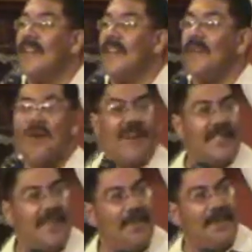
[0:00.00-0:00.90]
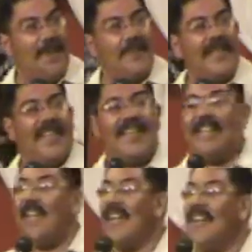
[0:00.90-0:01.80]
You want to see them coming in
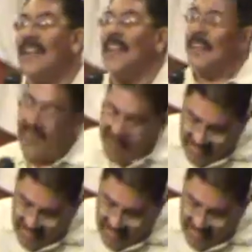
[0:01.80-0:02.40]
again, their